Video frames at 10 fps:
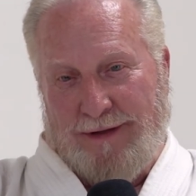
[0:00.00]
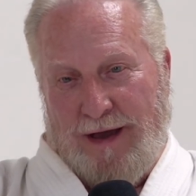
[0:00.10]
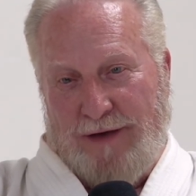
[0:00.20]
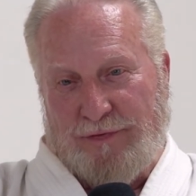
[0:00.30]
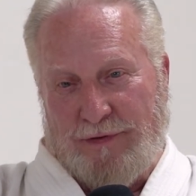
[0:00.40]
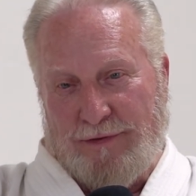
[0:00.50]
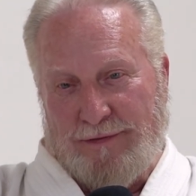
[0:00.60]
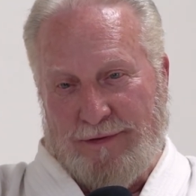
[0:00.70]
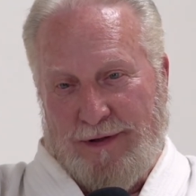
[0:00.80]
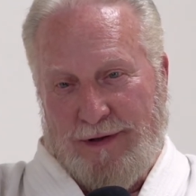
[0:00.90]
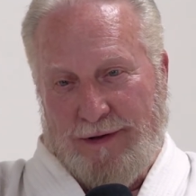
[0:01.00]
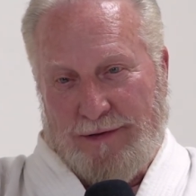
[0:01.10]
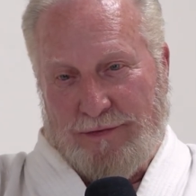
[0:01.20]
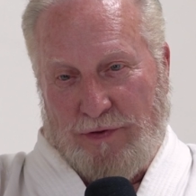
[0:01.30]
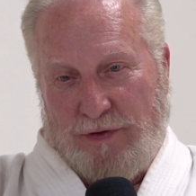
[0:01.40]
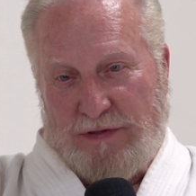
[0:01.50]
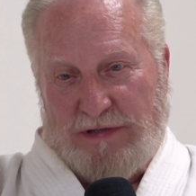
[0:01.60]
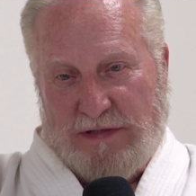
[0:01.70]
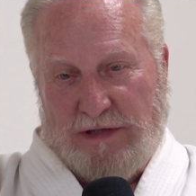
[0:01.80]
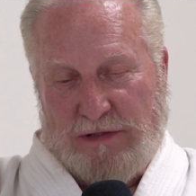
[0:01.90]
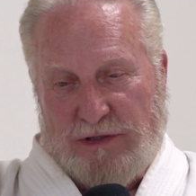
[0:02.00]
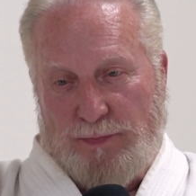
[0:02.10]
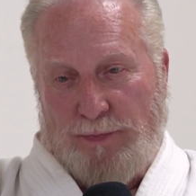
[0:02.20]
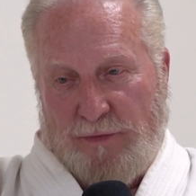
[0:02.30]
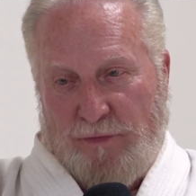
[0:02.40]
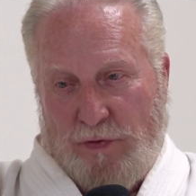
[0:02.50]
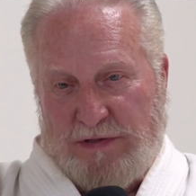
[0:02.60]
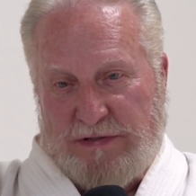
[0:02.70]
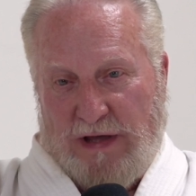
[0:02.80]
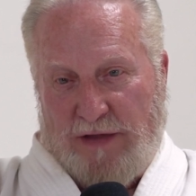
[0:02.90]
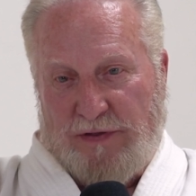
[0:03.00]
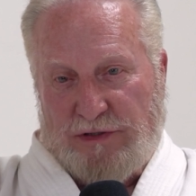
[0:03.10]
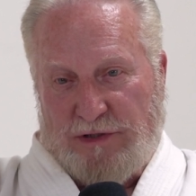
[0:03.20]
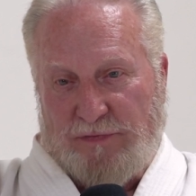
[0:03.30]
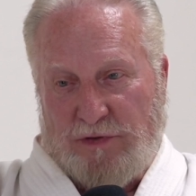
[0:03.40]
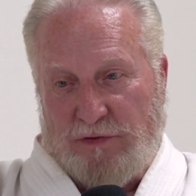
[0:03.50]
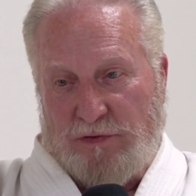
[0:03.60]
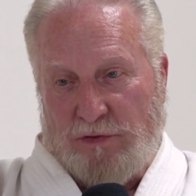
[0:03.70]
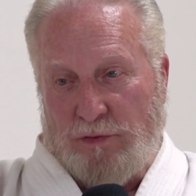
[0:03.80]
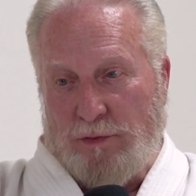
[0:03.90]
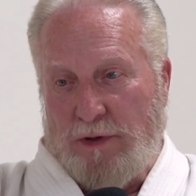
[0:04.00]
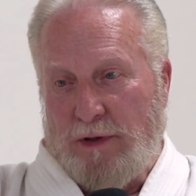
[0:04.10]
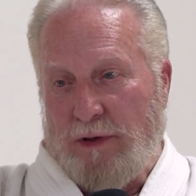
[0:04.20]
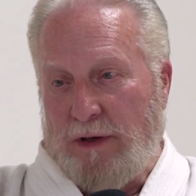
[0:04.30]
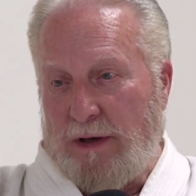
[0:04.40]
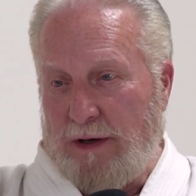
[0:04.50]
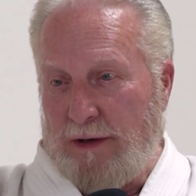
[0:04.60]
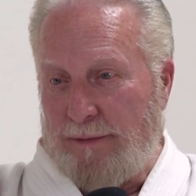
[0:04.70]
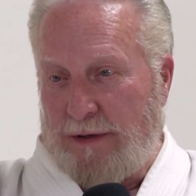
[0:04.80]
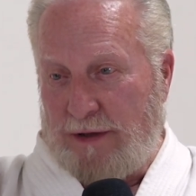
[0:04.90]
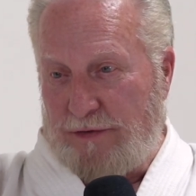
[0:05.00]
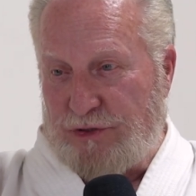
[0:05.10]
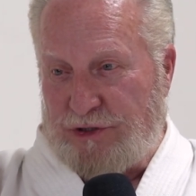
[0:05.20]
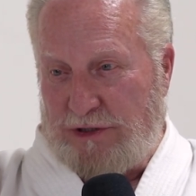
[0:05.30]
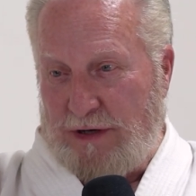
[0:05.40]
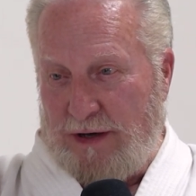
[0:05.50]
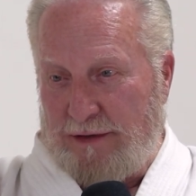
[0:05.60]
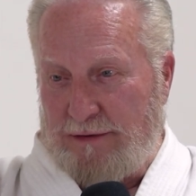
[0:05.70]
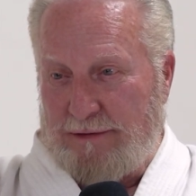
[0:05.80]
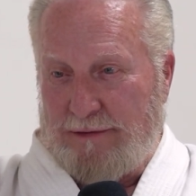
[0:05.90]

after Toyota Sensei, just before his death, I shifted to another Shihan,